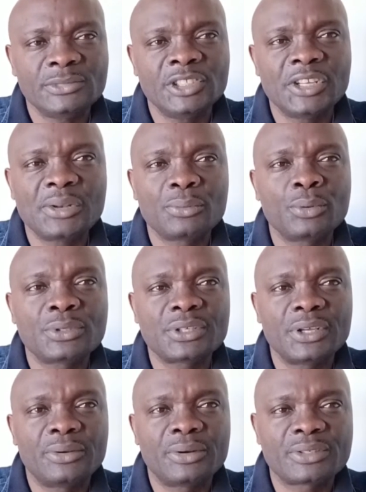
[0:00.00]
And what
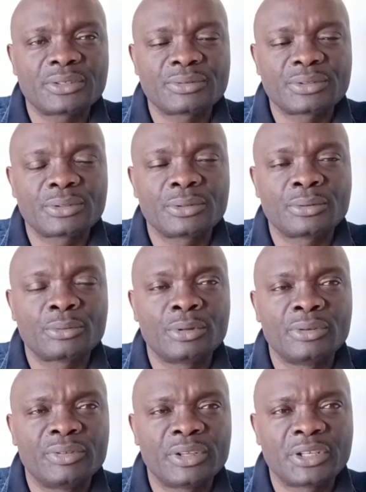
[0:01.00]
areas of study
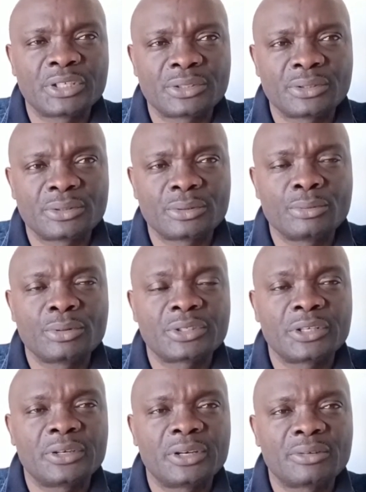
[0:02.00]
qualifications or what
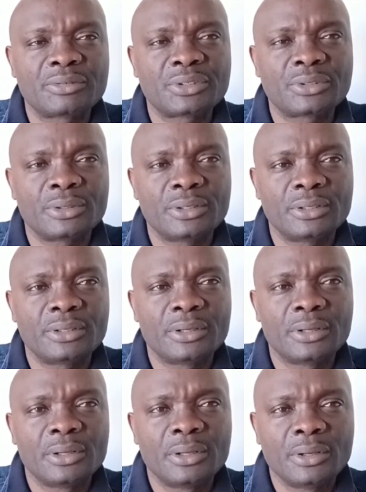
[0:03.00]
area of study
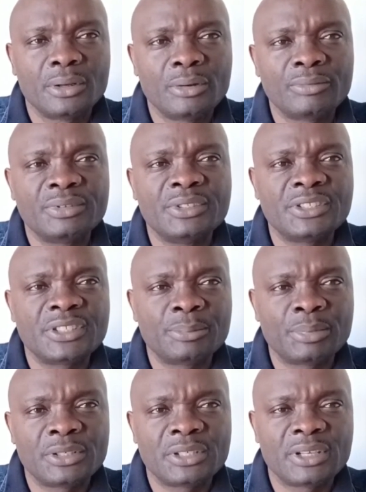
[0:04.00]
of
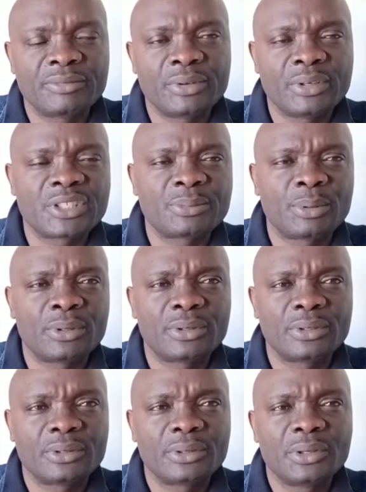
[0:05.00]
discipline have you explored?
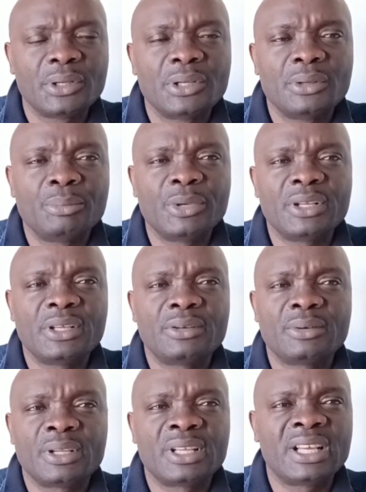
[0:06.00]
But
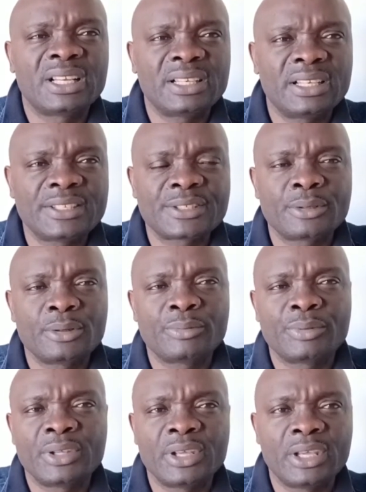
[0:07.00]
regardless of
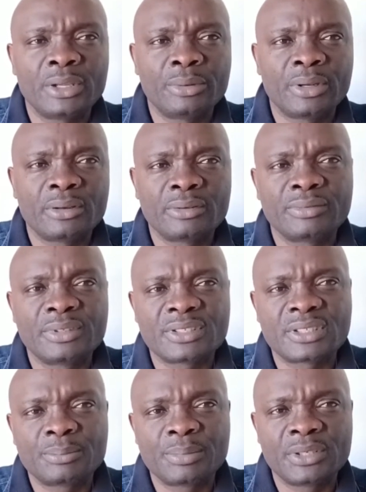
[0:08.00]
the area of
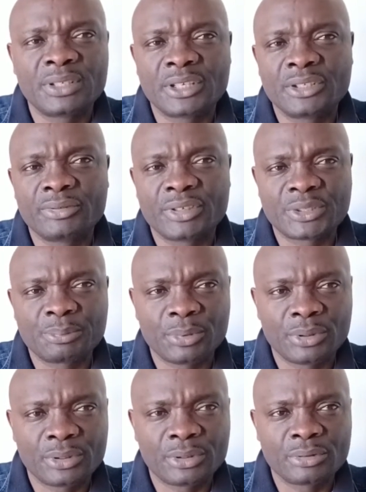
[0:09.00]
discipline that you've
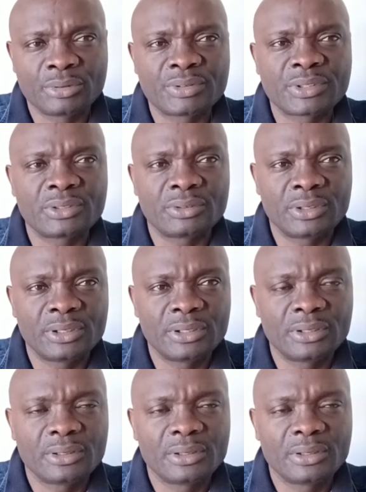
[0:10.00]
explored or you've studied,